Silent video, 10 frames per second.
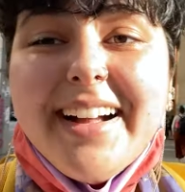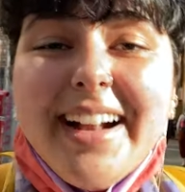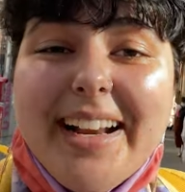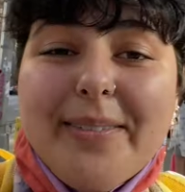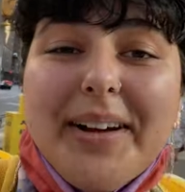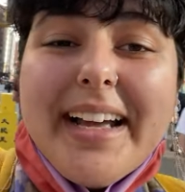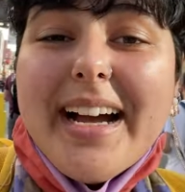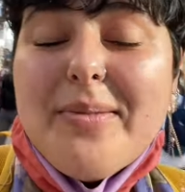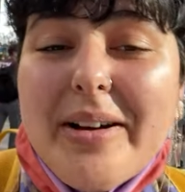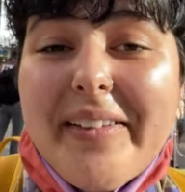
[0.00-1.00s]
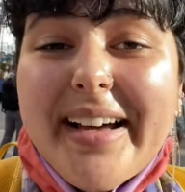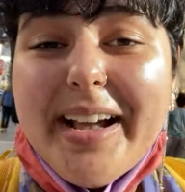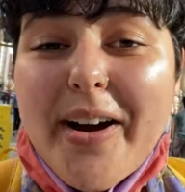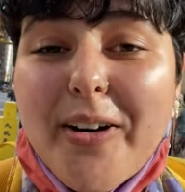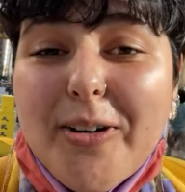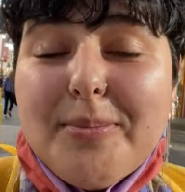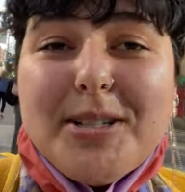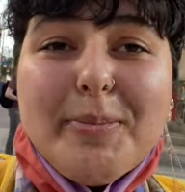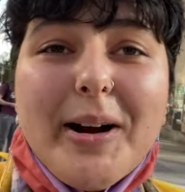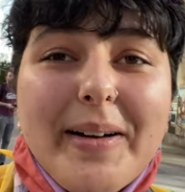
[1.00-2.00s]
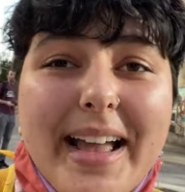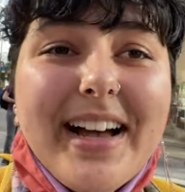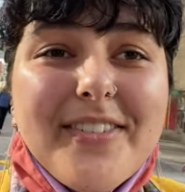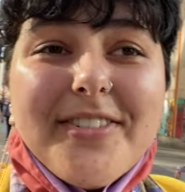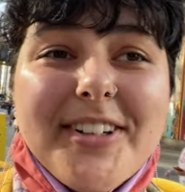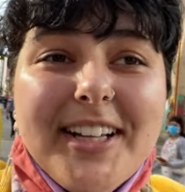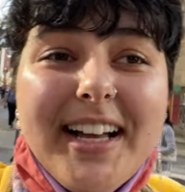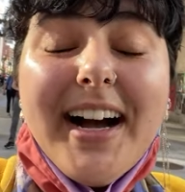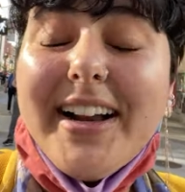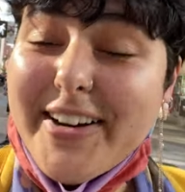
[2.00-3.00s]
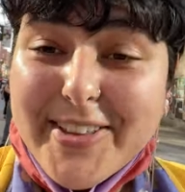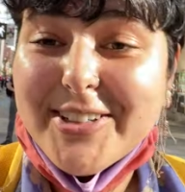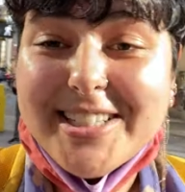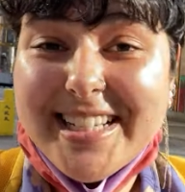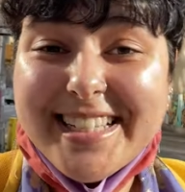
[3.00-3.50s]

Anyway, I'm now heading home. Tomorrow I have another critique,